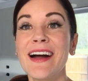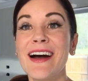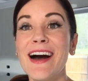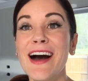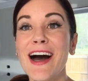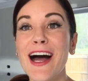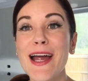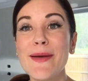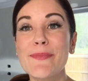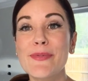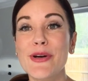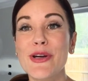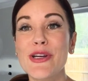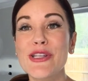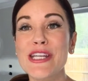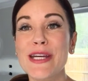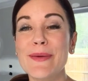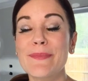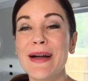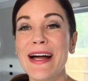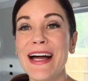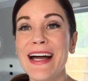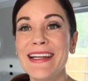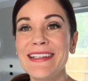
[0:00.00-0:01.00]
Hi
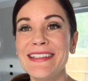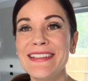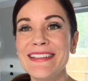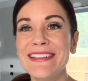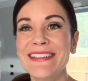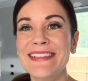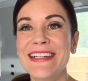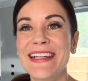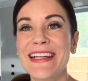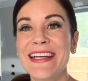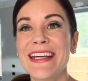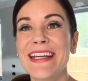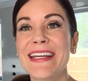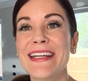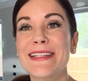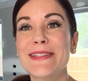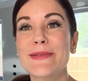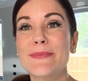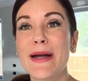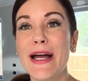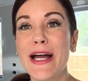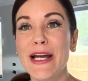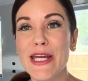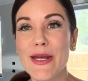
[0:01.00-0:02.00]
project partners,
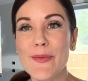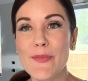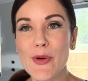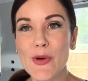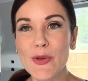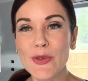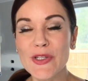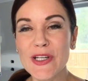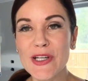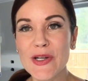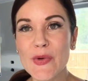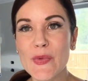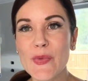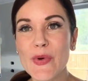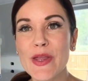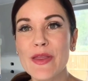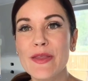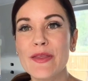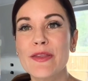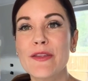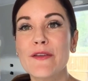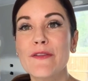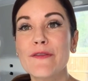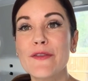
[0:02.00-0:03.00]
it's Margie Baldock with
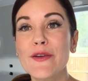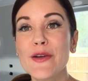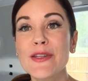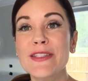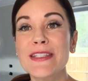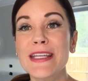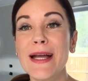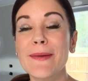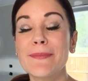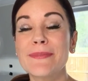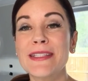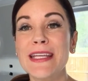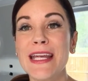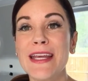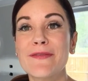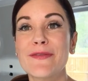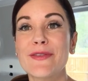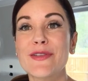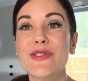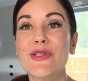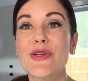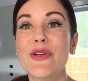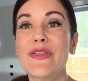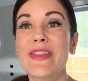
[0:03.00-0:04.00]
the first update
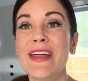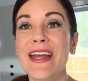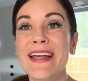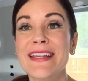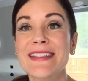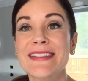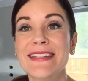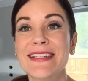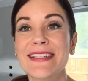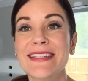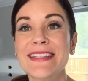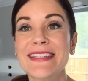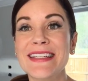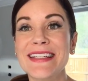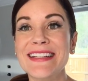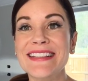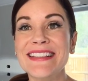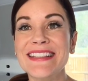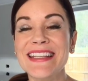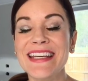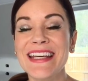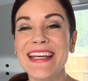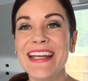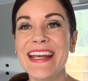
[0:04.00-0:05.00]
for
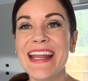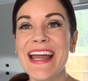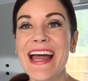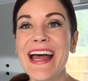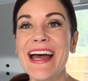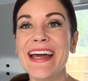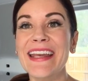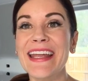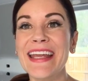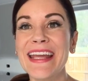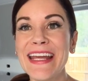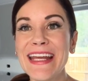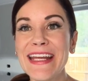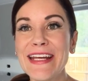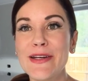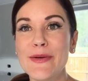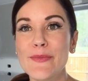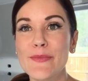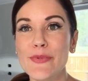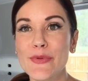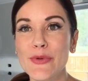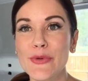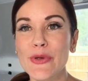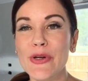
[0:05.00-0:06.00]
2016 at
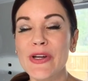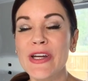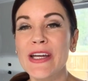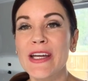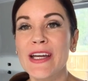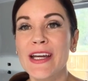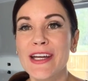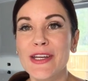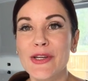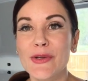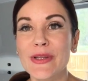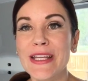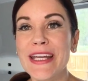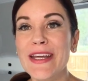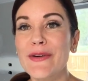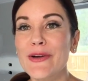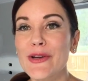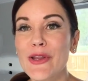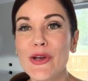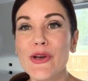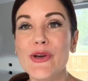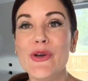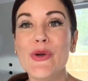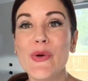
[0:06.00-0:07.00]
Brook. You'll hear a
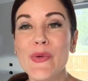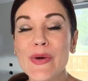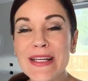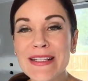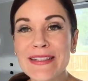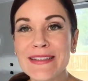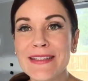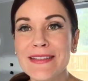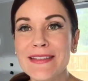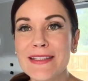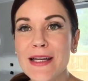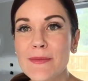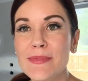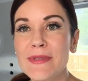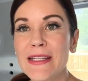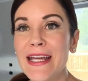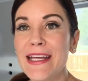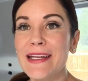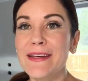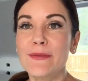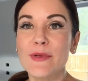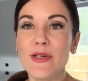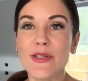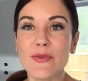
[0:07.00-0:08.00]
lot of noise in this
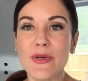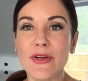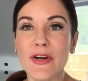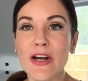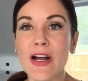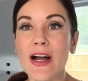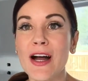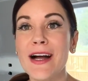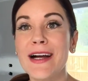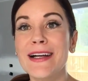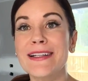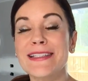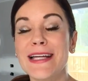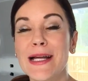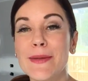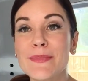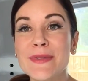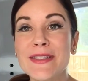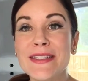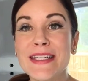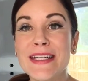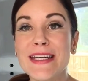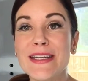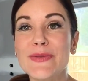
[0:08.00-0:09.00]
update because we've got guys
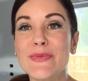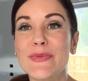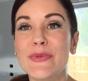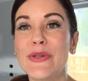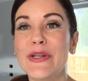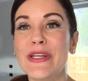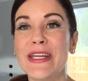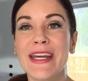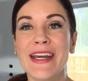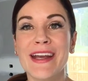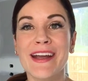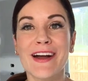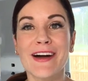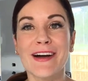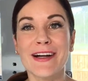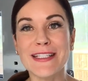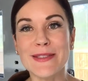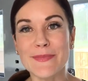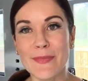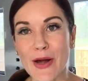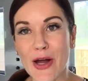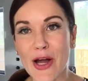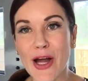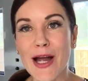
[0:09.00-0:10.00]
upstairs working, guys
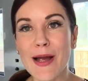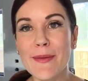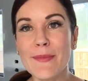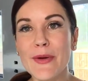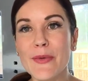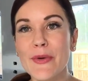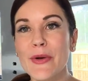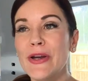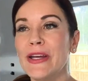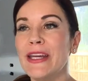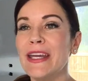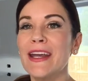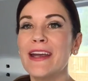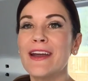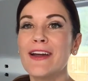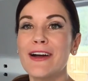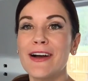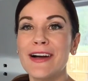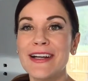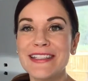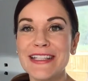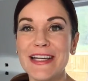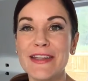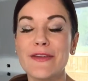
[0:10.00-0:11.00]
behind me working,
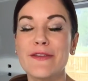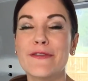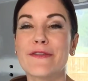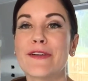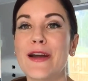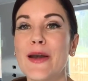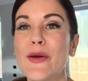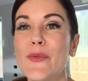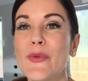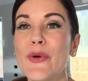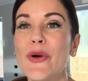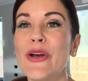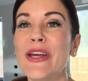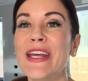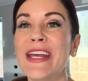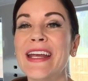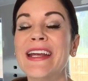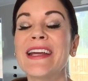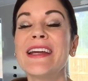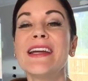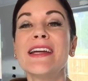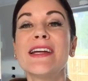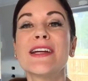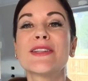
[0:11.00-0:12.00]
guys out the front working.